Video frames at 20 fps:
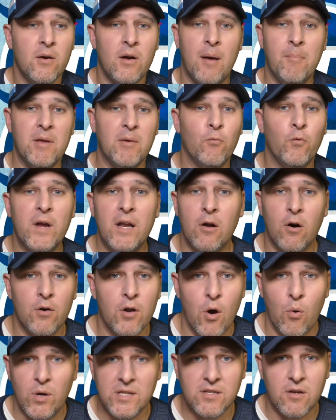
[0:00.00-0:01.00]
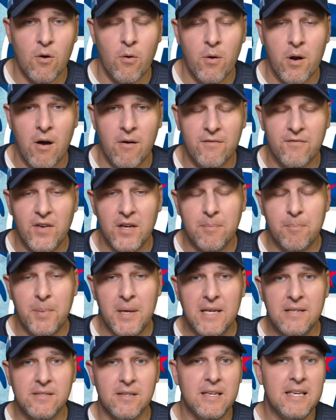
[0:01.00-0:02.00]
mean, we don't know what's going on with Vic
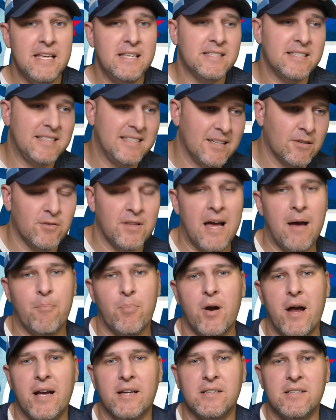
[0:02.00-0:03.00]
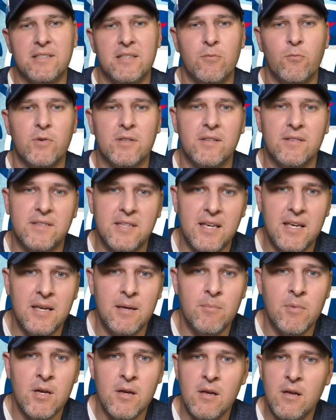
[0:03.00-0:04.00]
Beasley. He's still not practicing with the
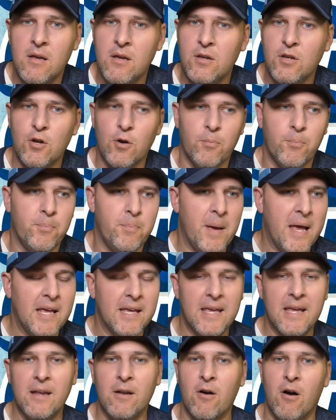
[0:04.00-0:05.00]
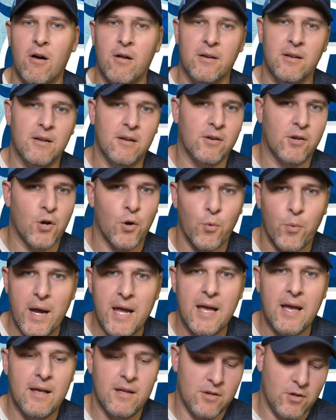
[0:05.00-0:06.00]
team. You're banking on
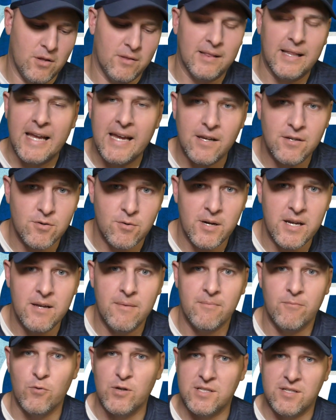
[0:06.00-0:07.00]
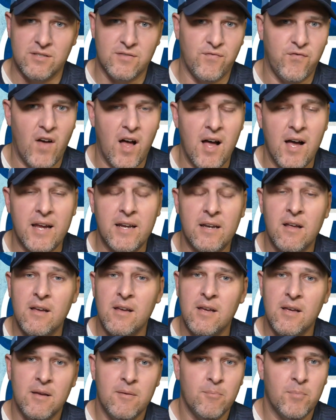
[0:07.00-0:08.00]
Correa, Landry, which is fine,
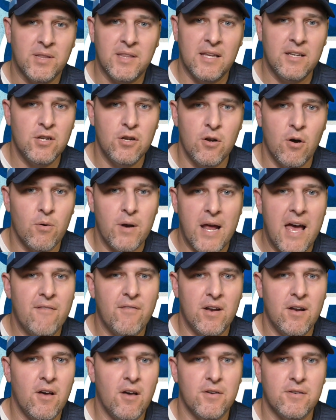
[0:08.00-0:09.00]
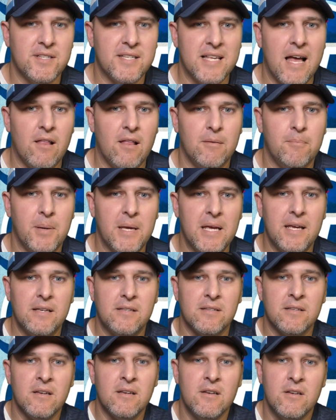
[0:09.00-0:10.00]
but then you don't have another solid
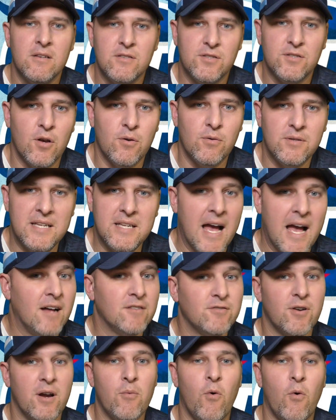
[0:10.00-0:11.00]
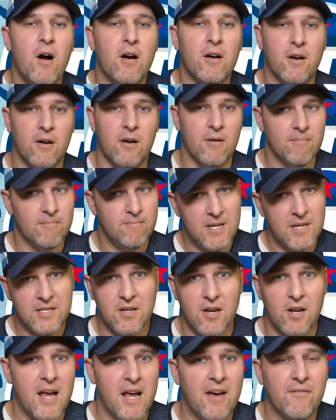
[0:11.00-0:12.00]
piece. So DeAndre Walker is
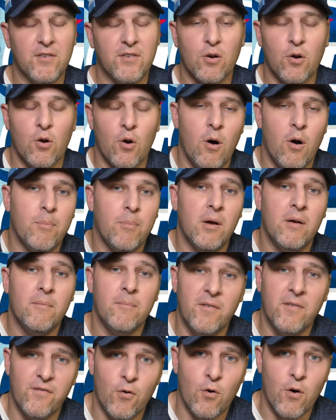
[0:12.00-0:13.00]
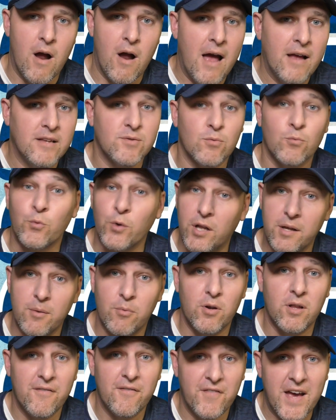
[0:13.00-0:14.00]
going to have to grow up before our eyes really,
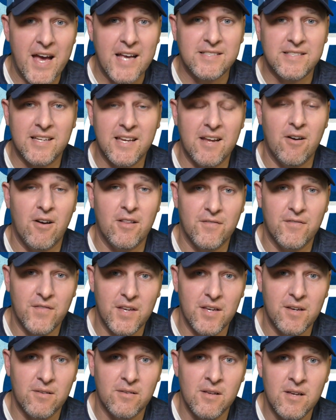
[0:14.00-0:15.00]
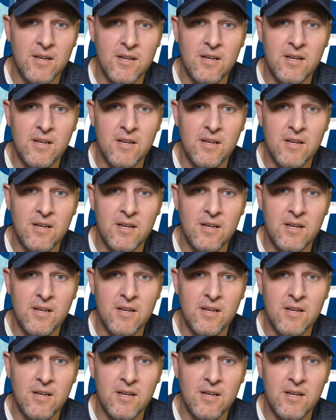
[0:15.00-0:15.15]
really fast to get on the field.